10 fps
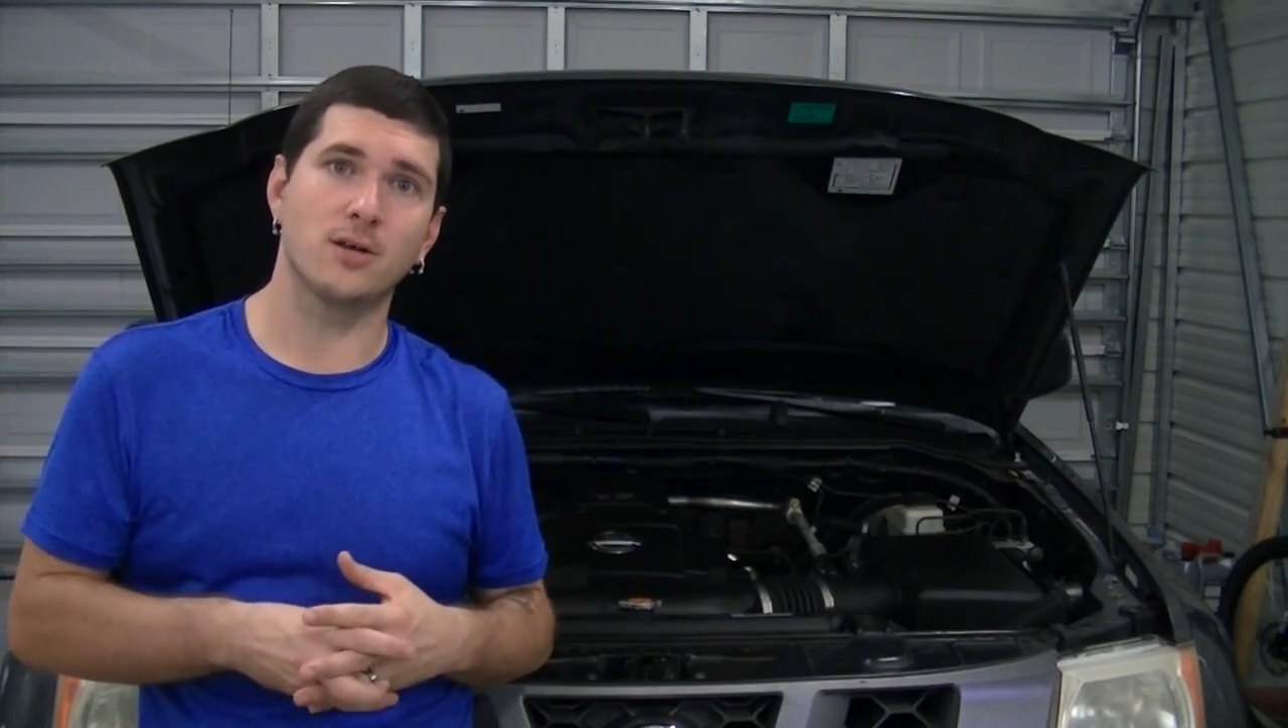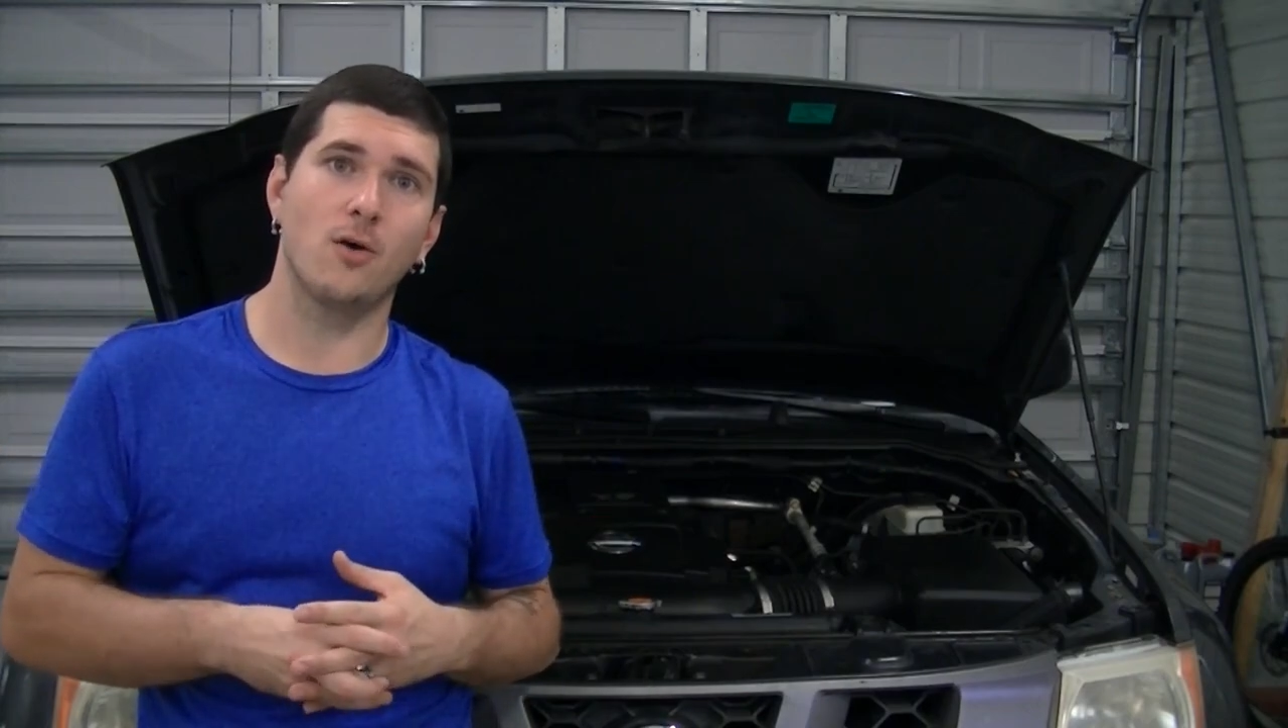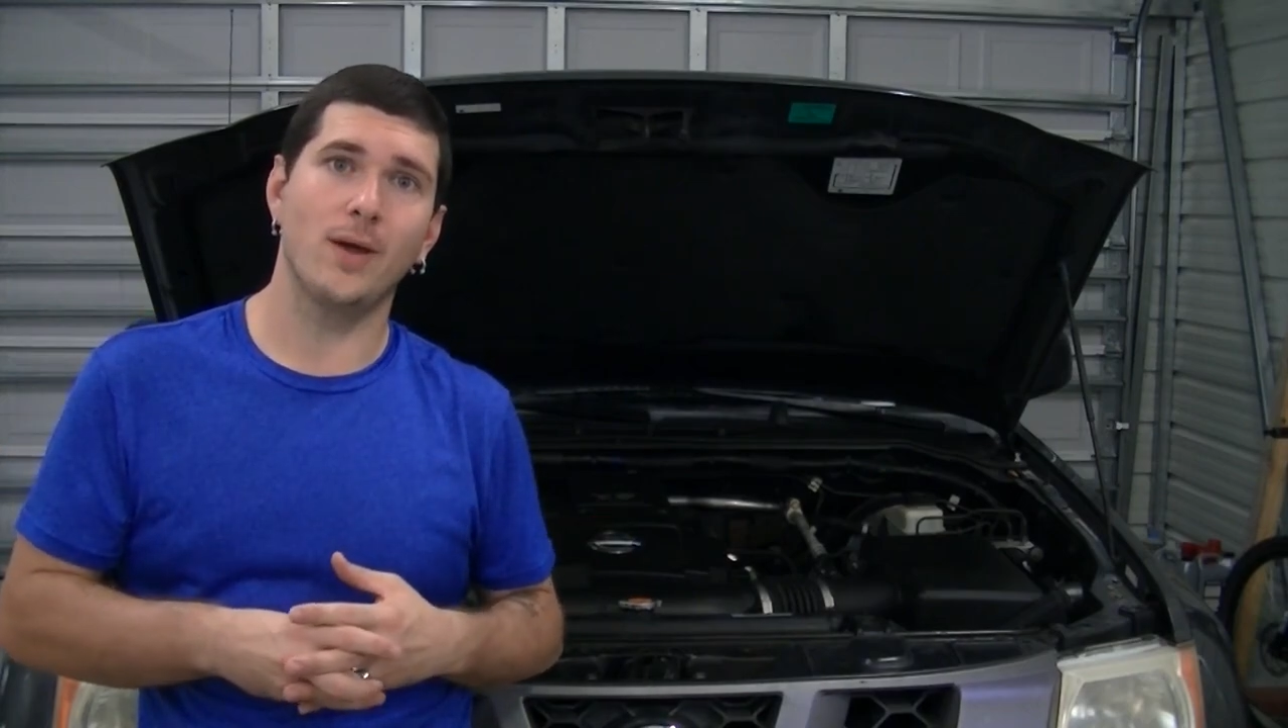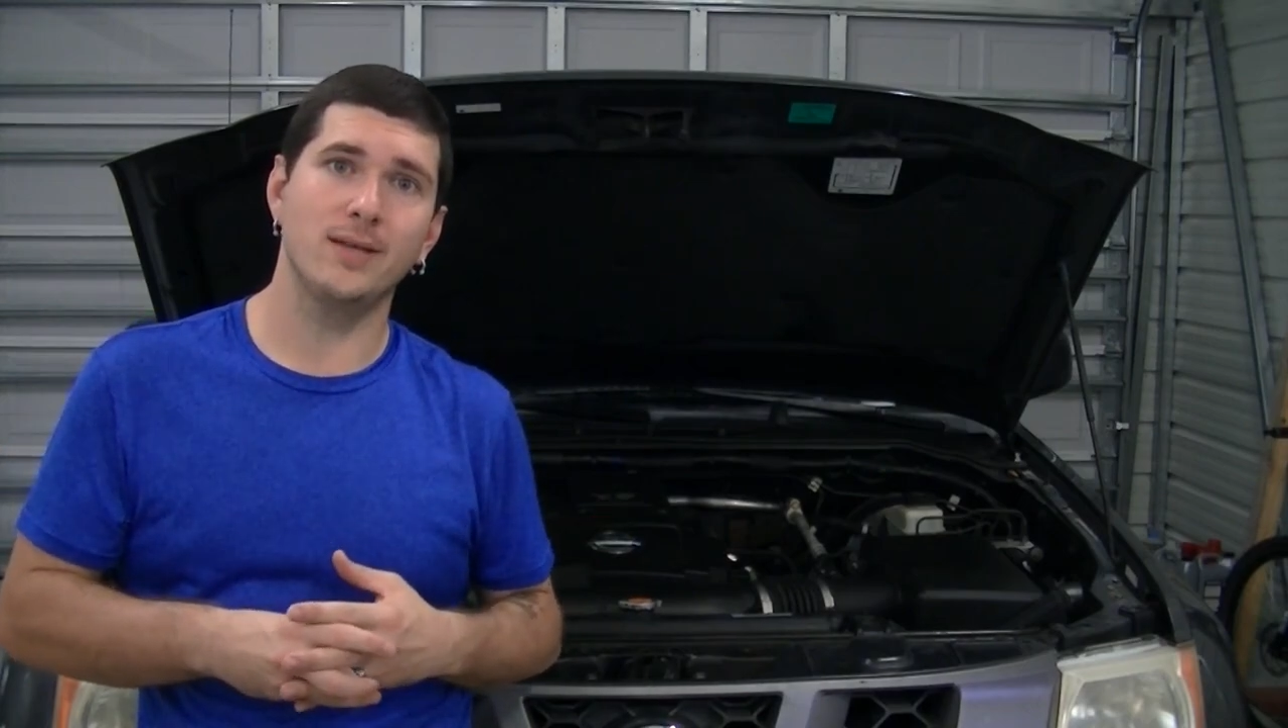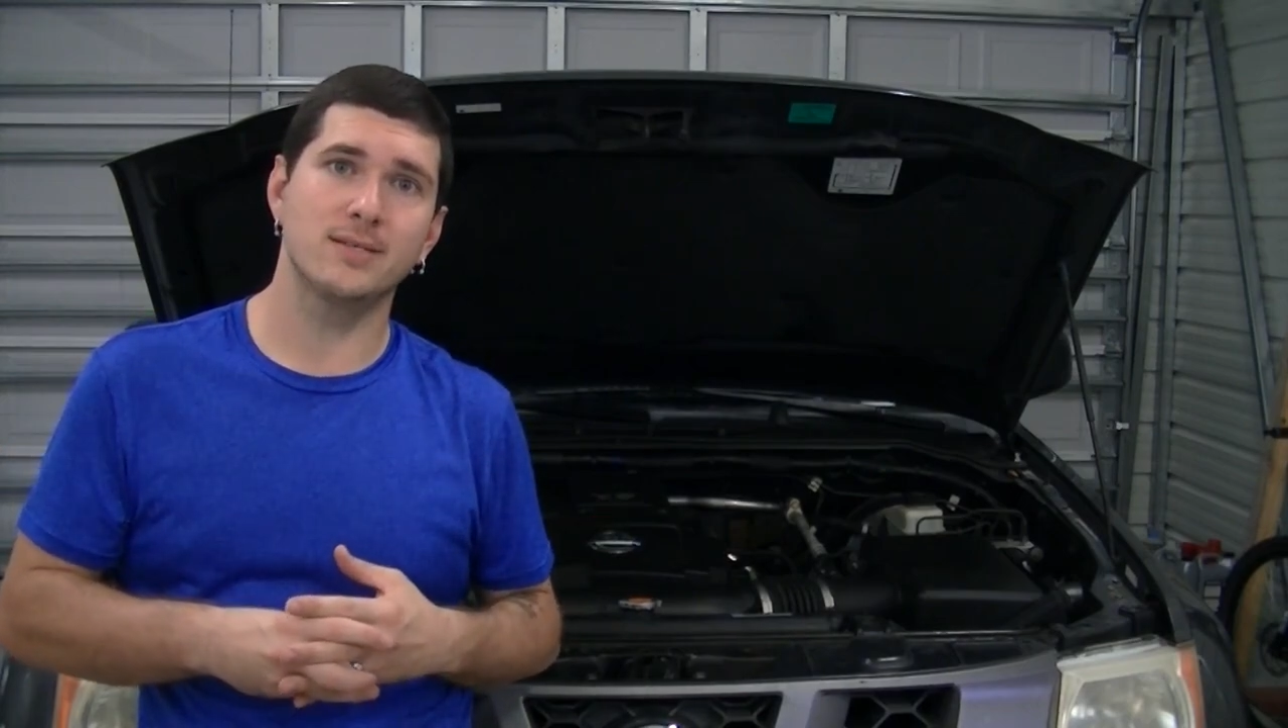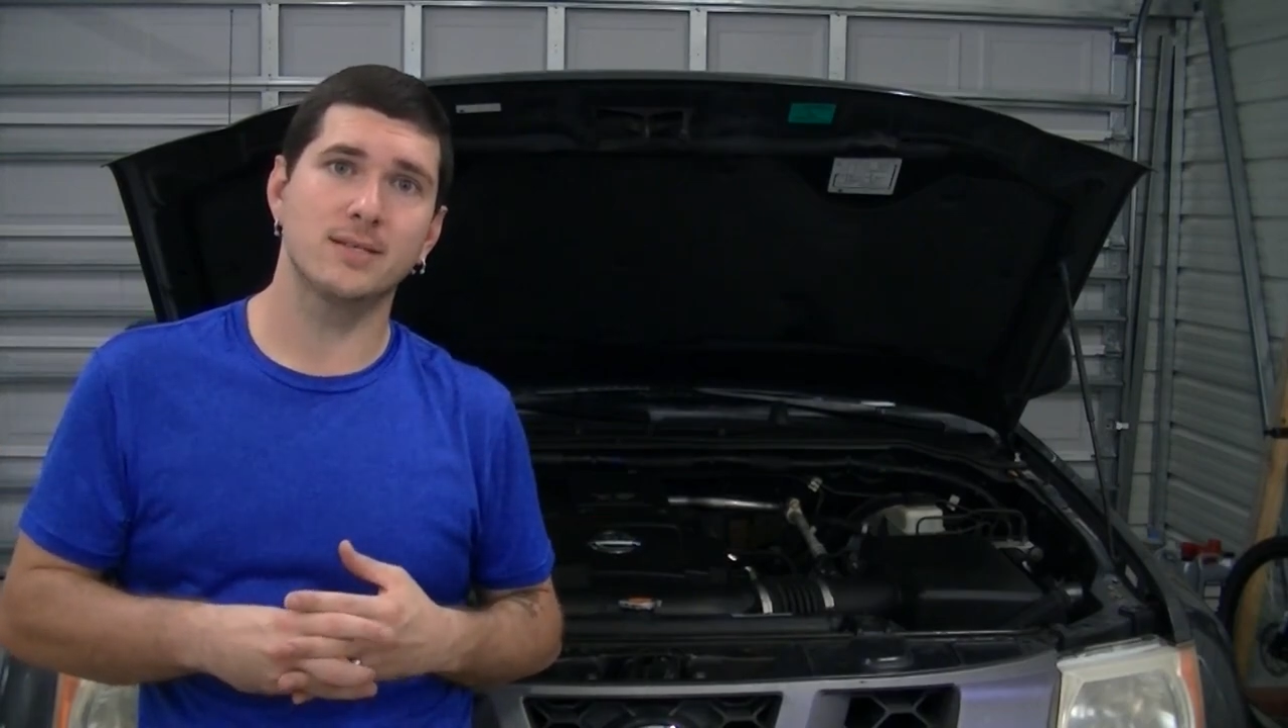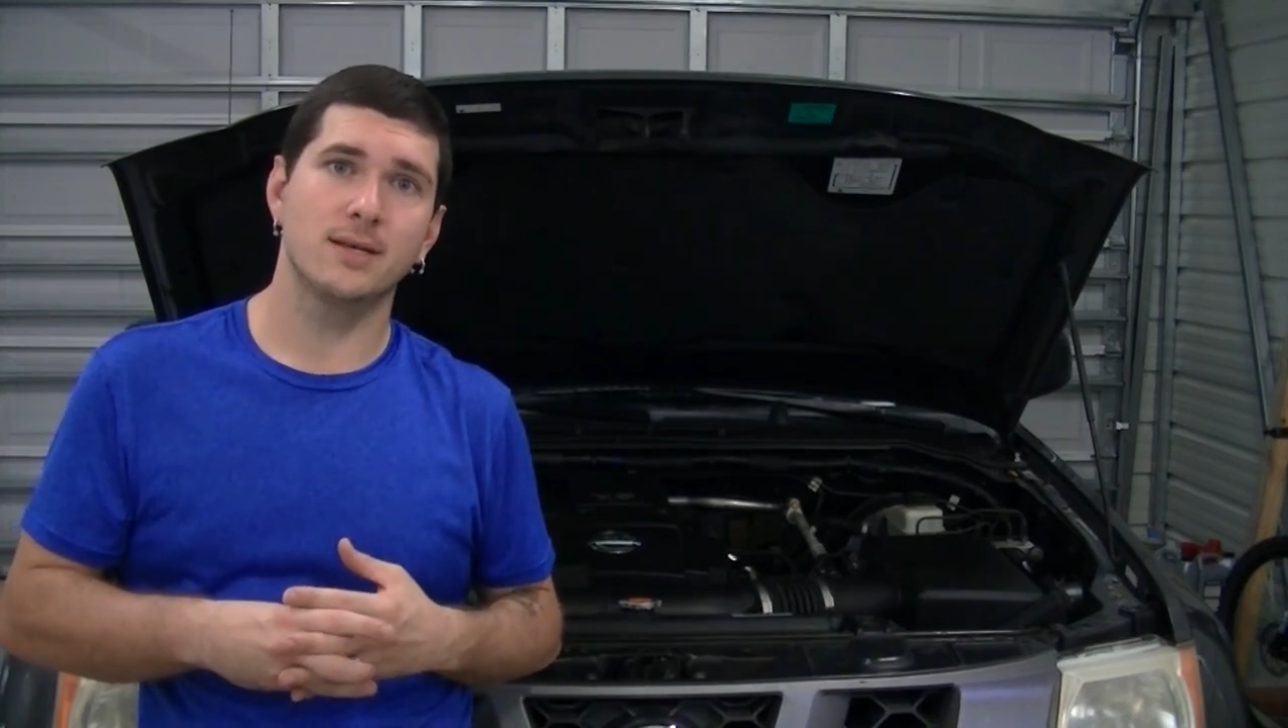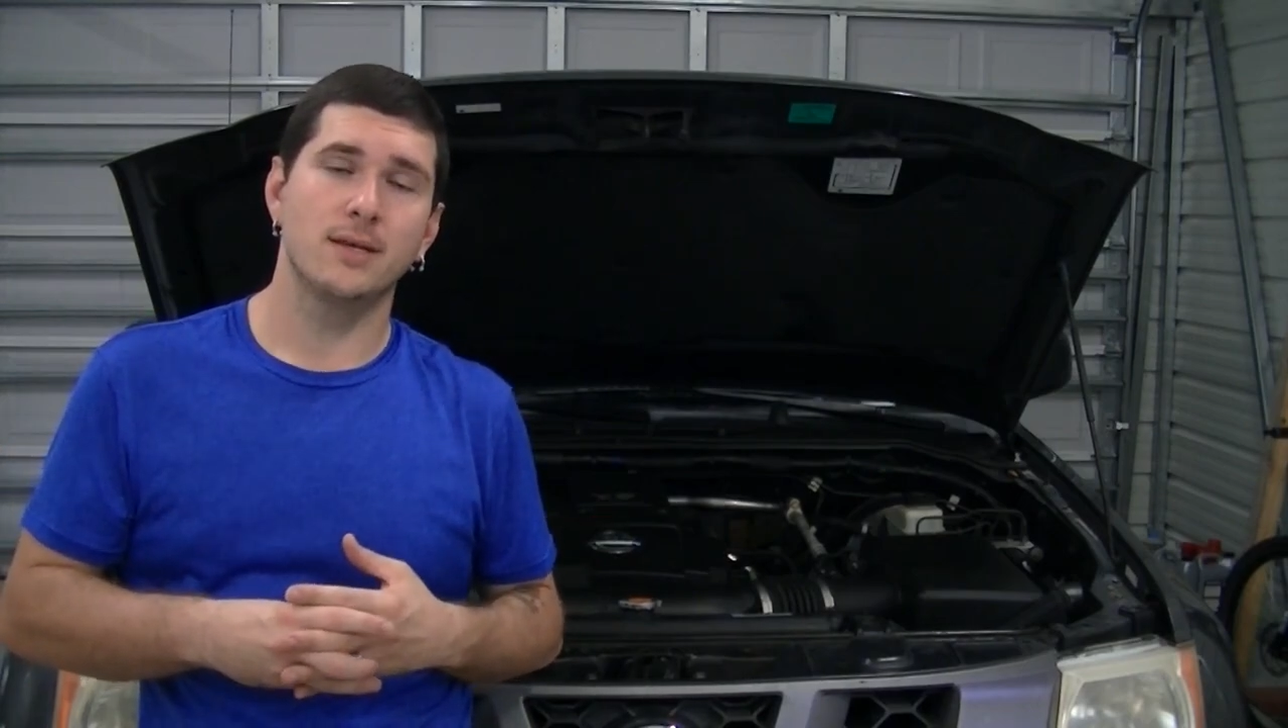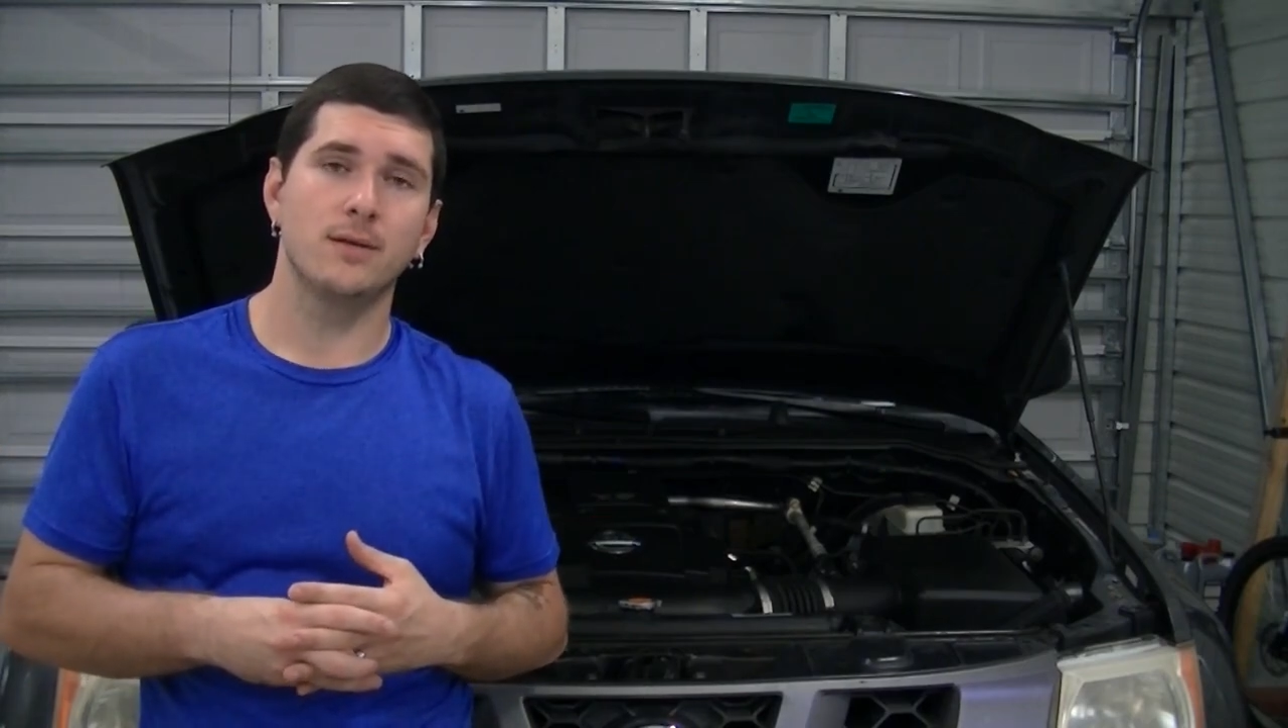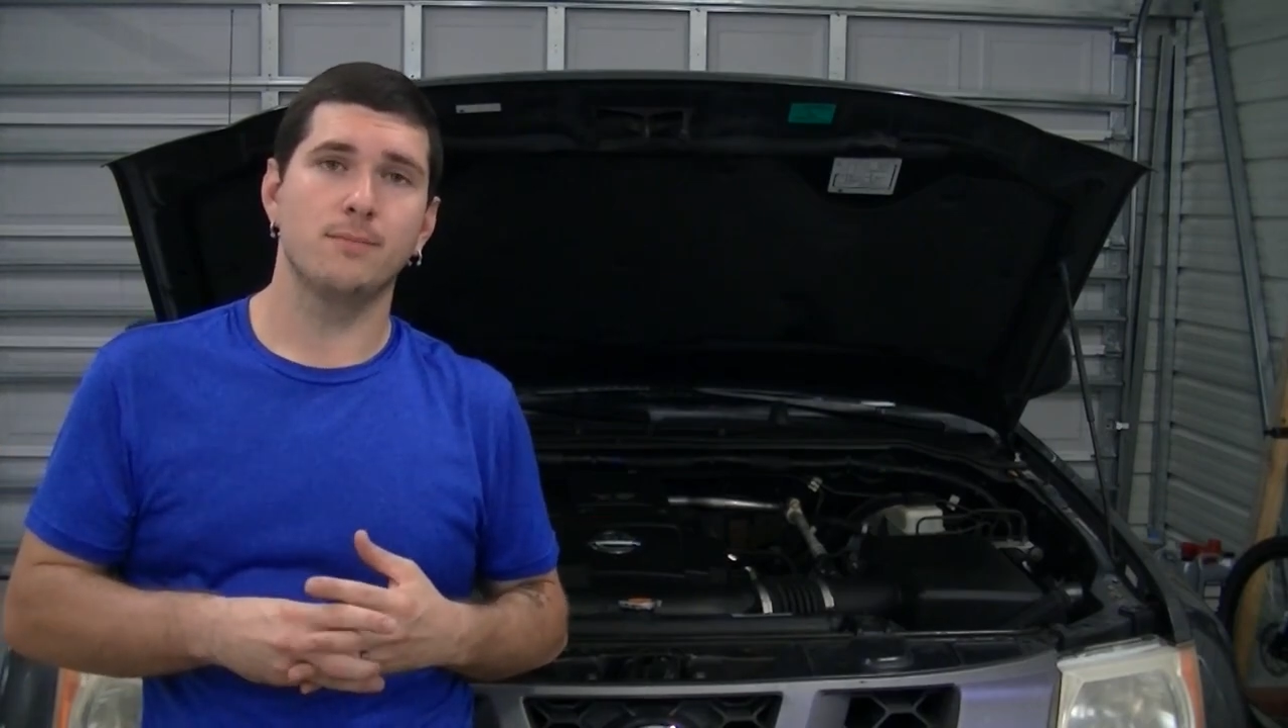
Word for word: always,